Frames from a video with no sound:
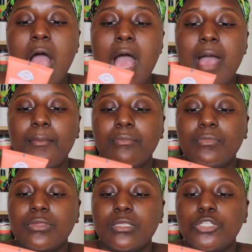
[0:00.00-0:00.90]

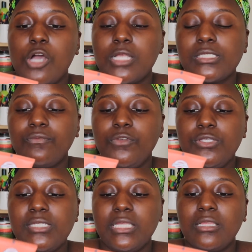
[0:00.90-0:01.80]
the chance of
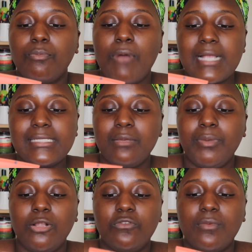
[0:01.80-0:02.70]
using the Brightening
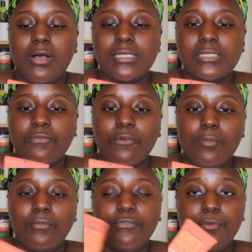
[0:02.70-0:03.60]
Peel Off Mask
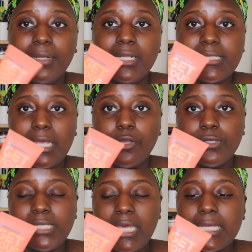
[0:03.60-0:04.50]
from Formula
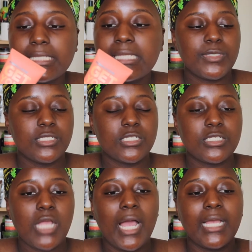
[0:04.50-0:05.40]
1006 to
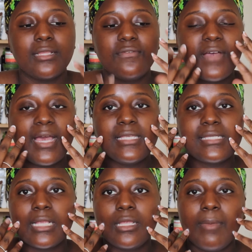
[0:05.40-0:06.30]
just tighten the
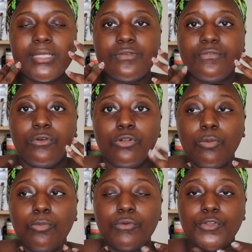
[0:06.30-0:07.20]
face, and it makes you feel a
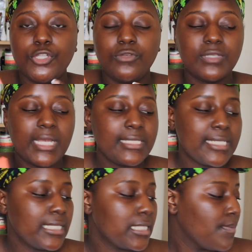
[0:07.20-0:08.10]
lot more
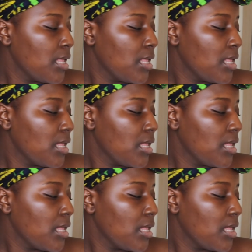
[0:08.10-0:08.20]
rejuvenated.